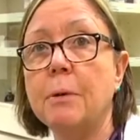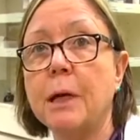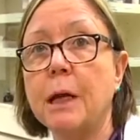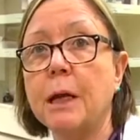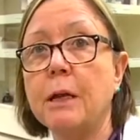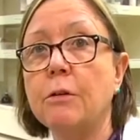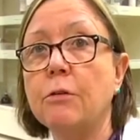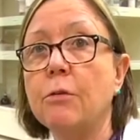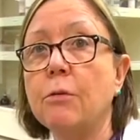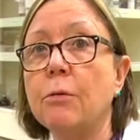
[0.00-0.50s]
But
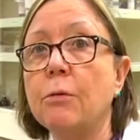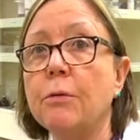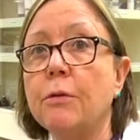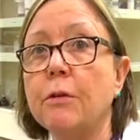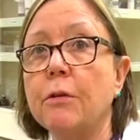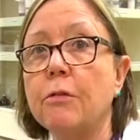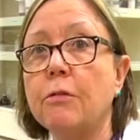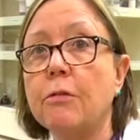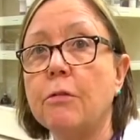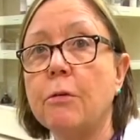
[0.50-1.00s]
I told
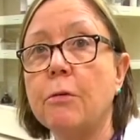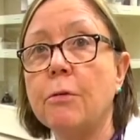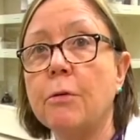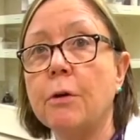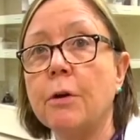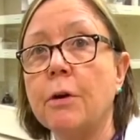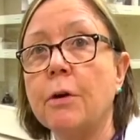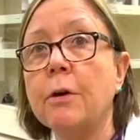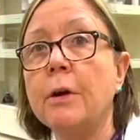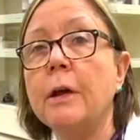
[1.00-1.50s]
this
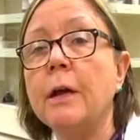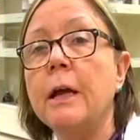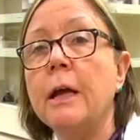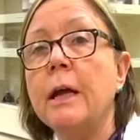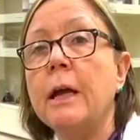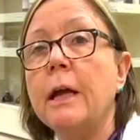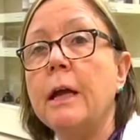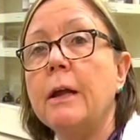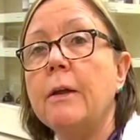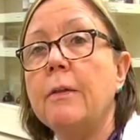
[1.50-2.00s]
owner
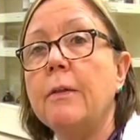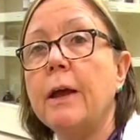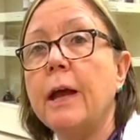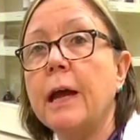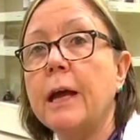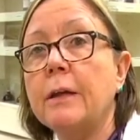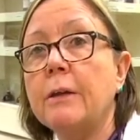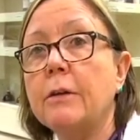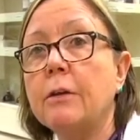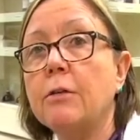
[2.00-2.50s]

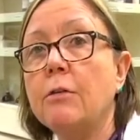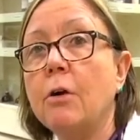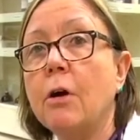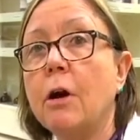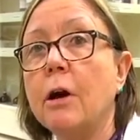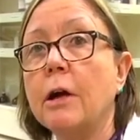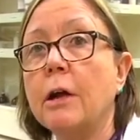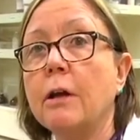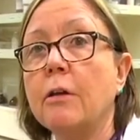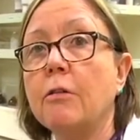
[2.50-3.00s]
that the
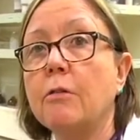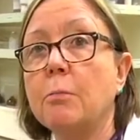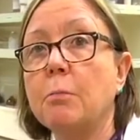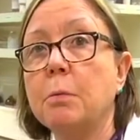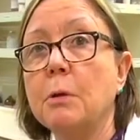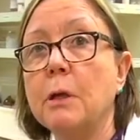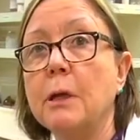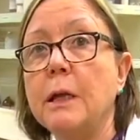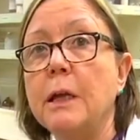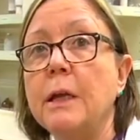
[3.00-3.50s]
dog is
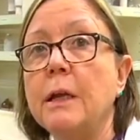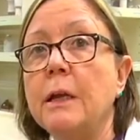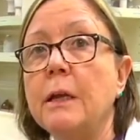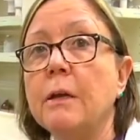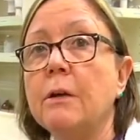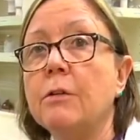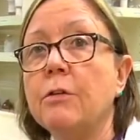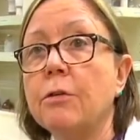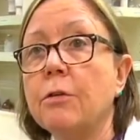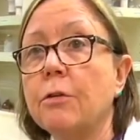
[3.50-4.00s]
bleeding
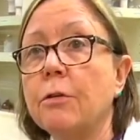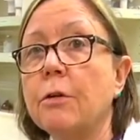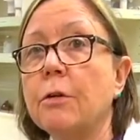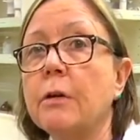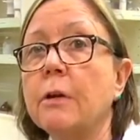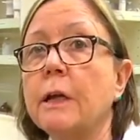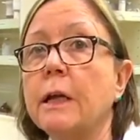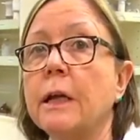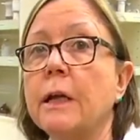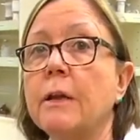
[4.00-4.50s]

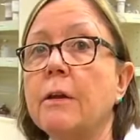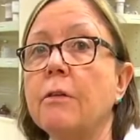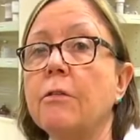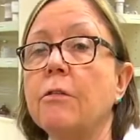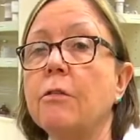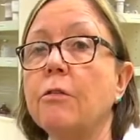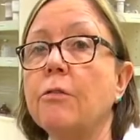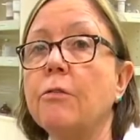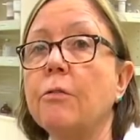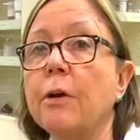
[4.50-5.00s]
internally and
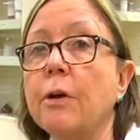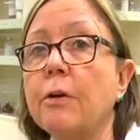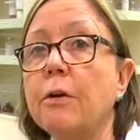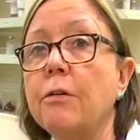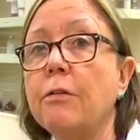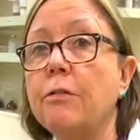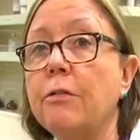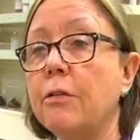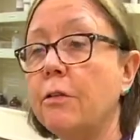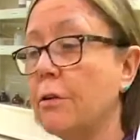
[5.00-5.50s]
this is
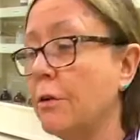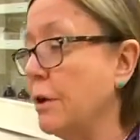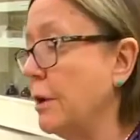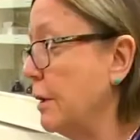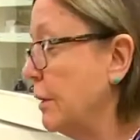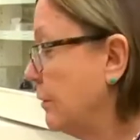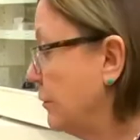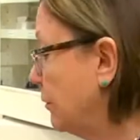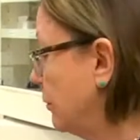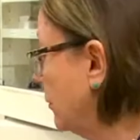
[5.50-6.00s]
very
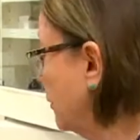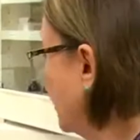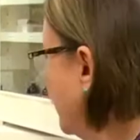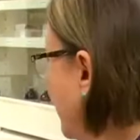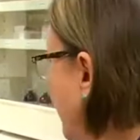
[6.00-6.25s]
serious.